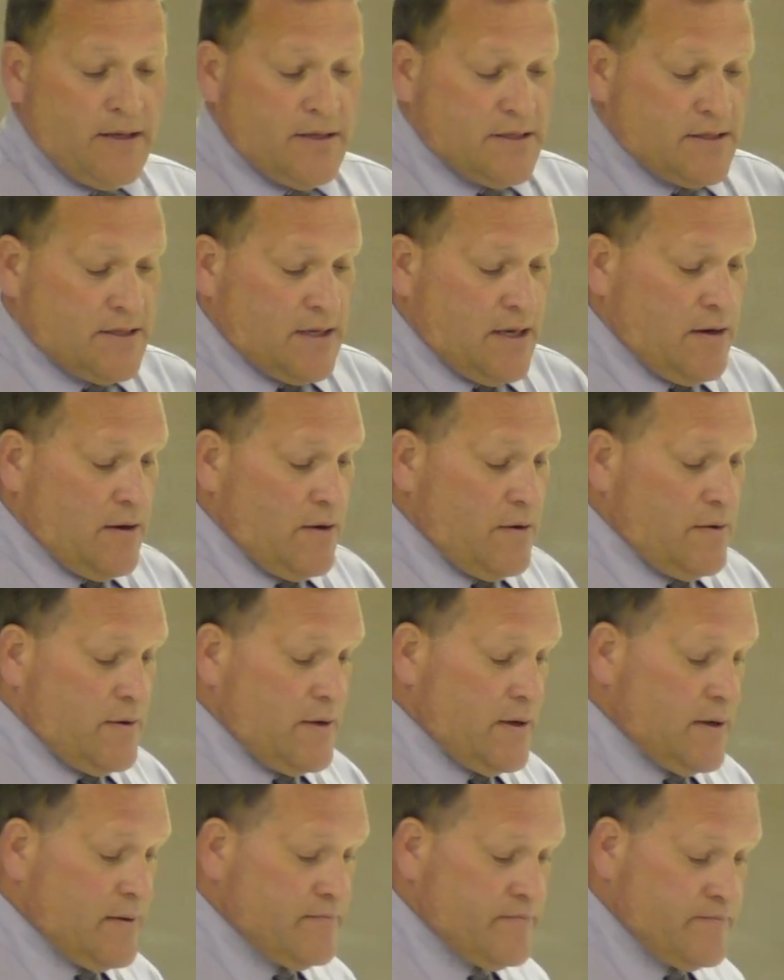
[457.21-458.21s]

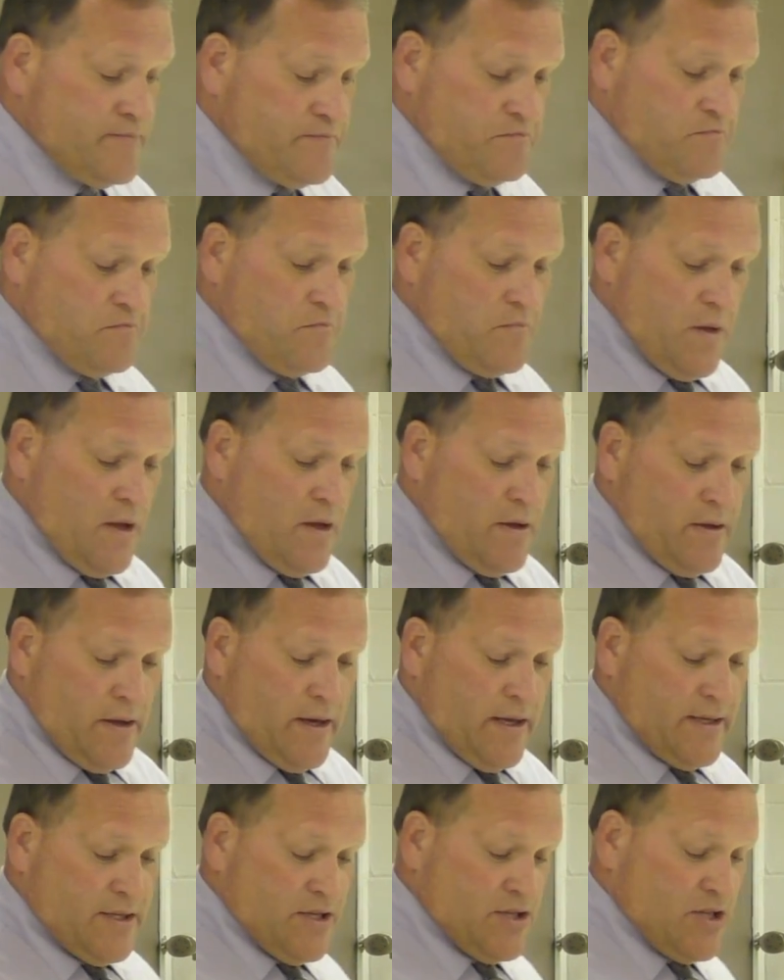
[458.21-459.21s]
So
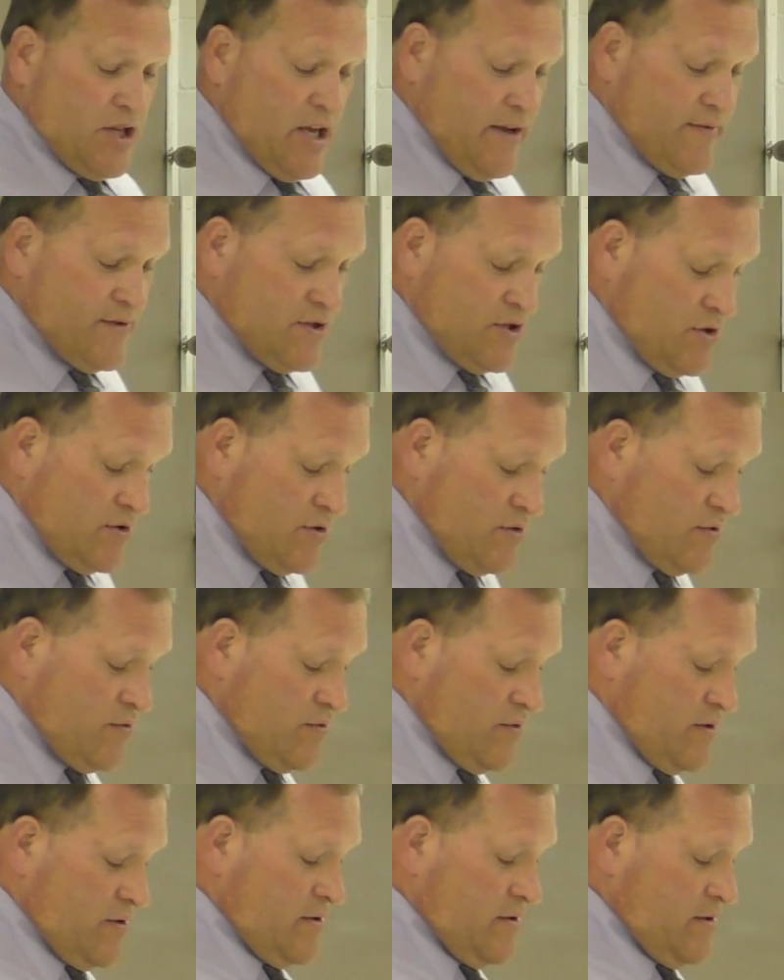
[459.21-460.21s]
it just gives
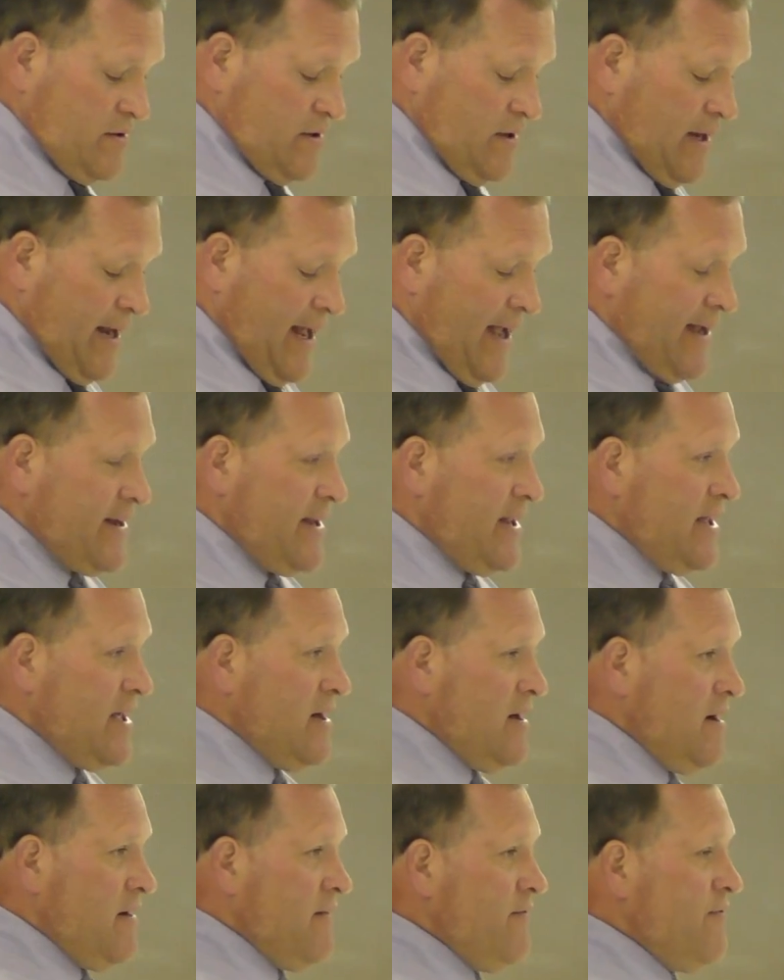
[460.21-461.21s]
you an
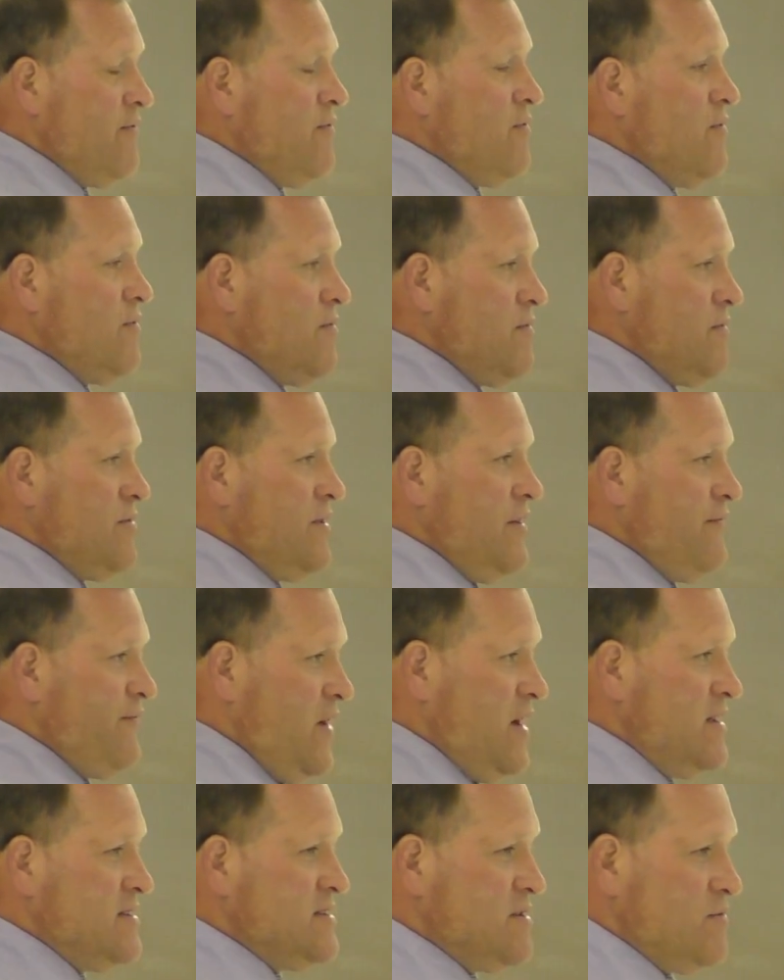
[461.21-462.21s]
idea of the
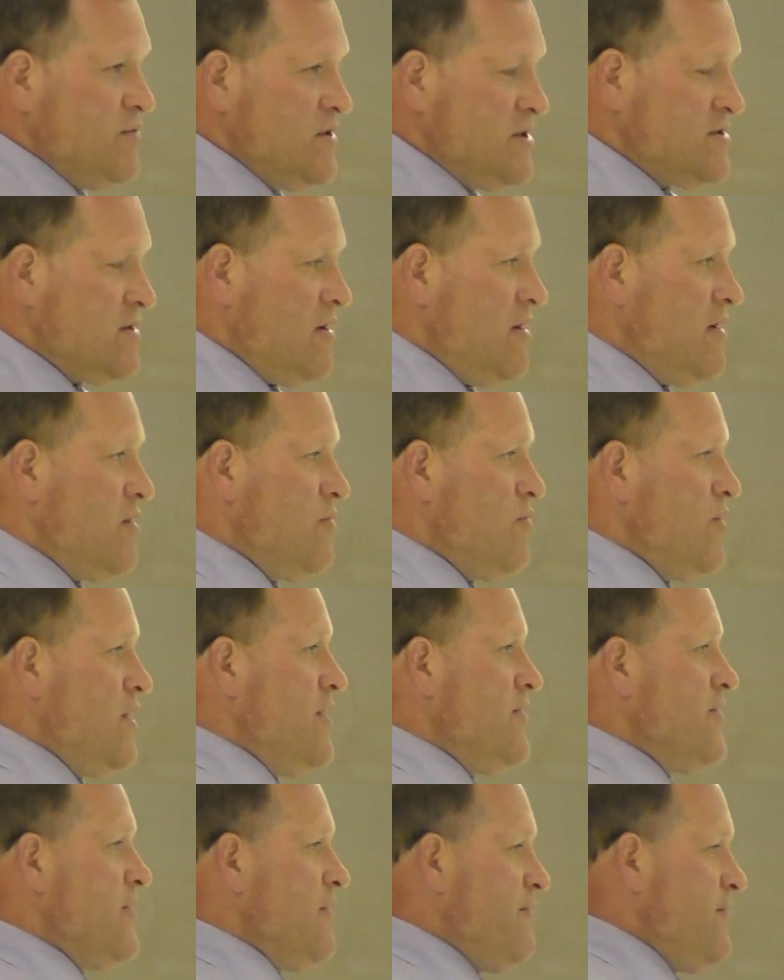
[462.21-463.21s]
funds that we started
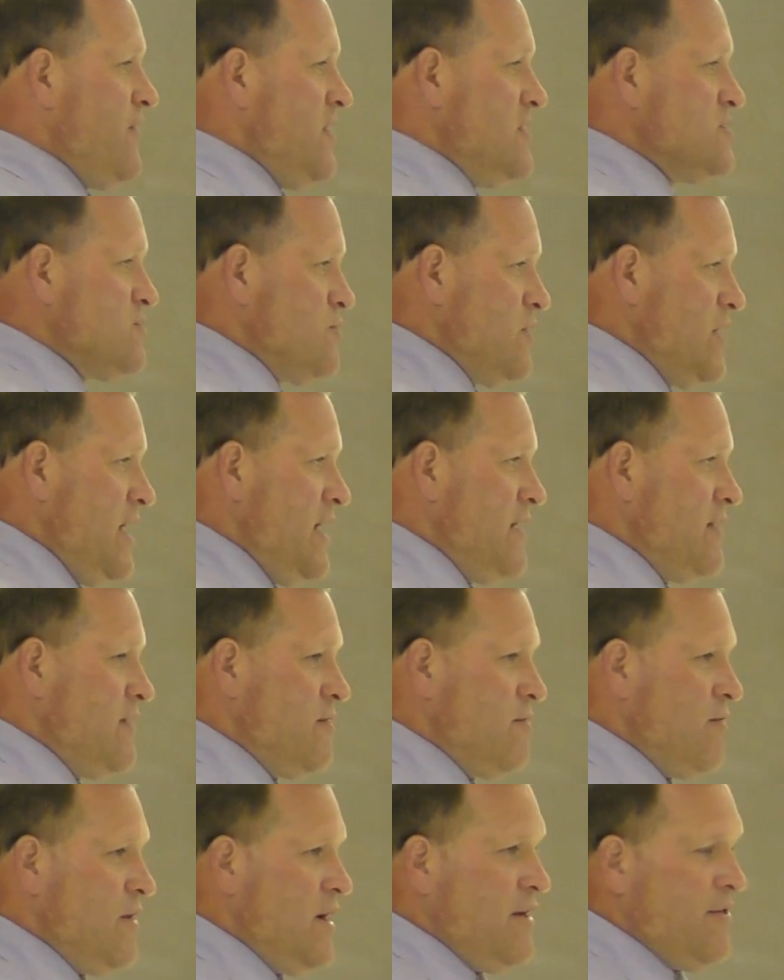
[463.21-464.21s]
with, the funds we
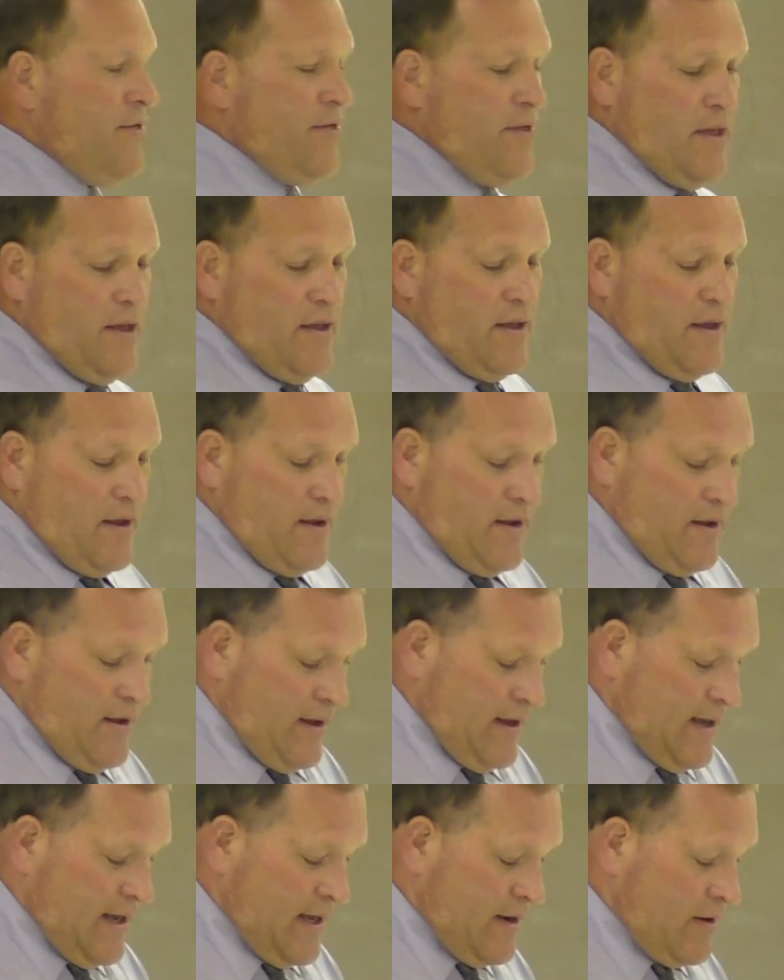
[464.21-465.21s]
ended with,
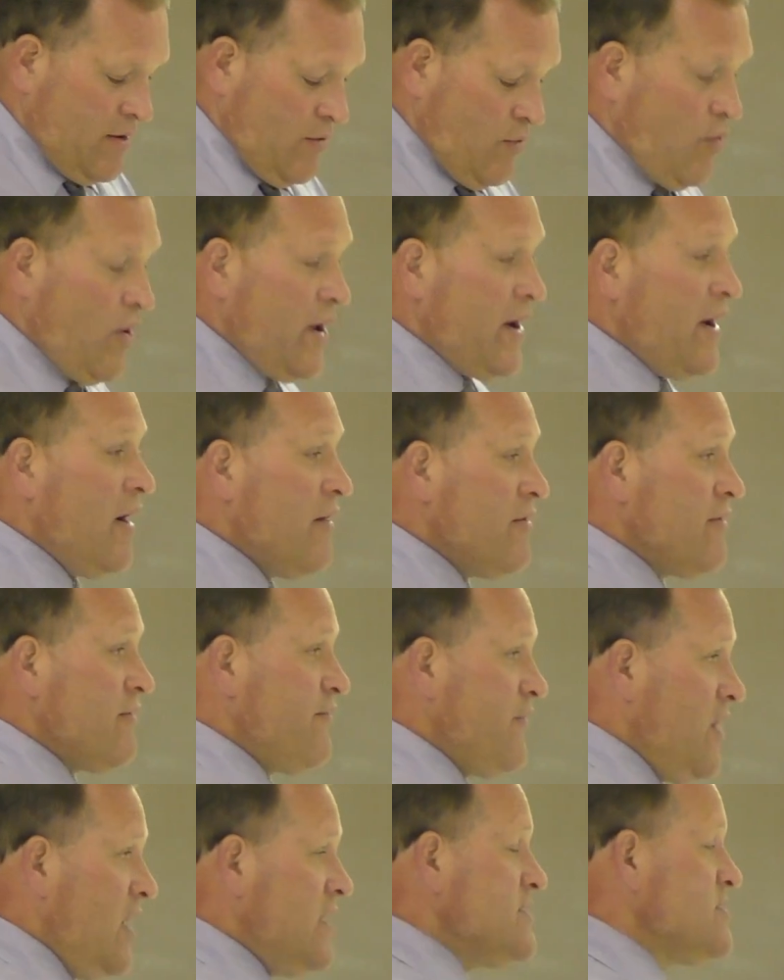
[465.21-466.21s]
and what other
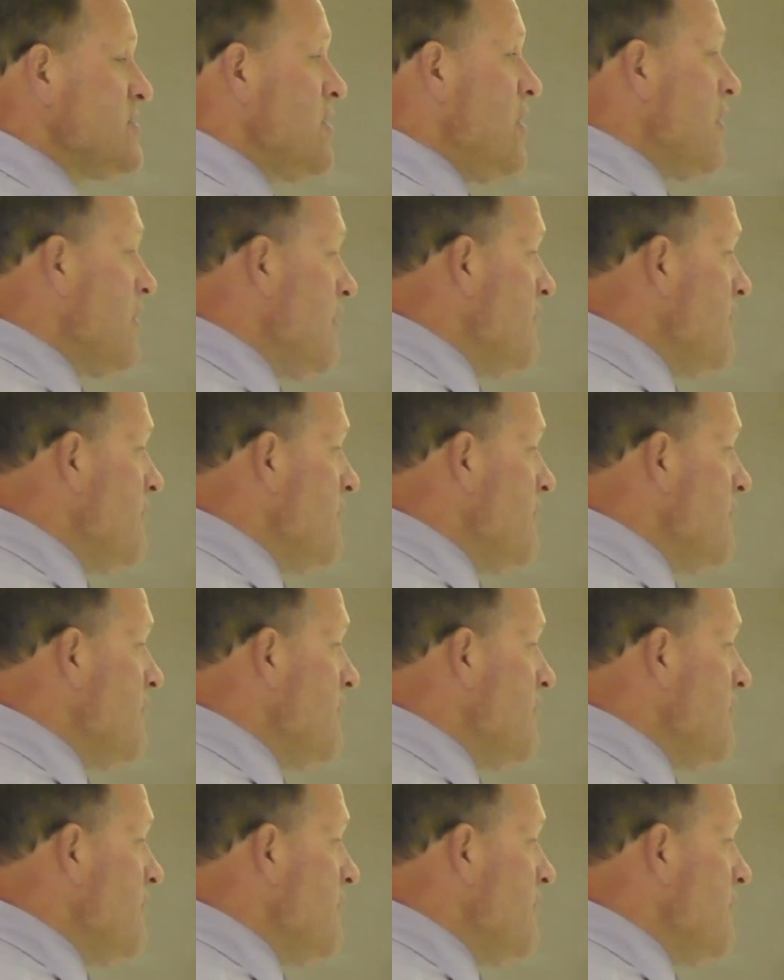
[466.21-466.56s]
funds are